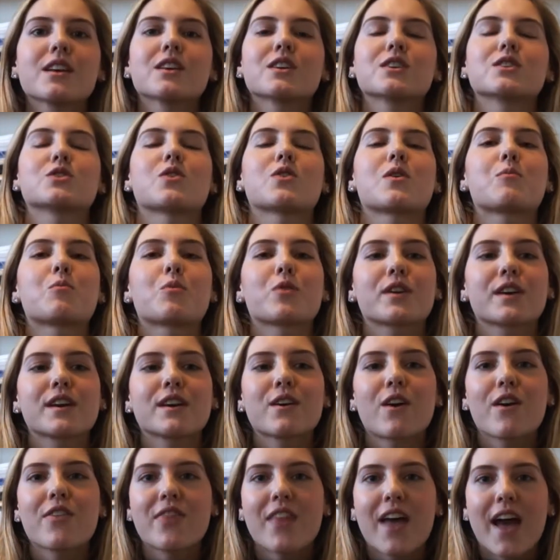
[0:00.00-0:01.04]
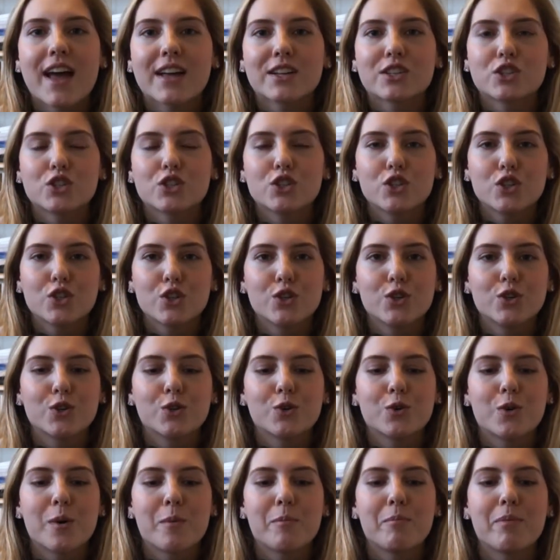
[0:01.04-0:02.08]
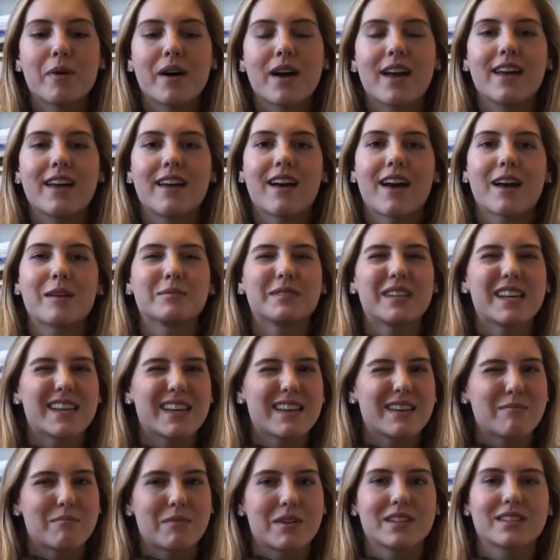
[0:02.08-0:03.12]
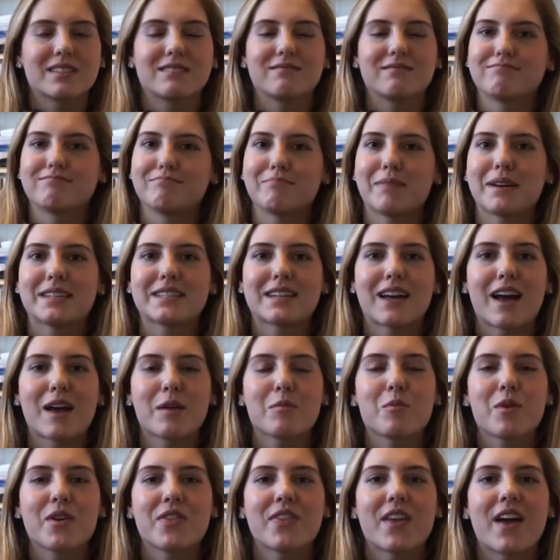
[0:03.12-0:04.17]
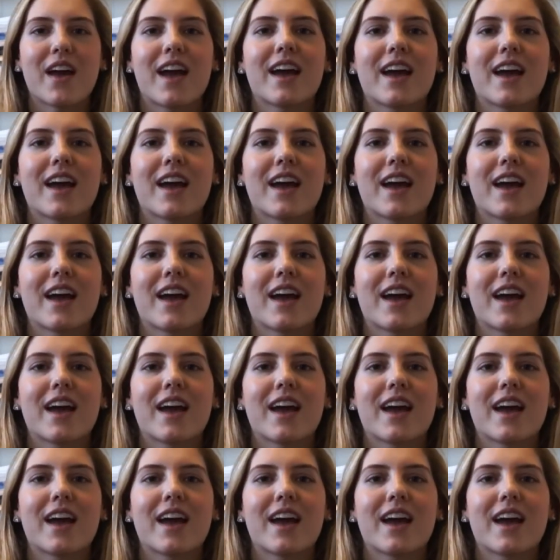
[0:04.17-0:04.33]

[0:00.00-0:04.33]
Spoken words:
So I'm working on that too, but I'm taking my time with that.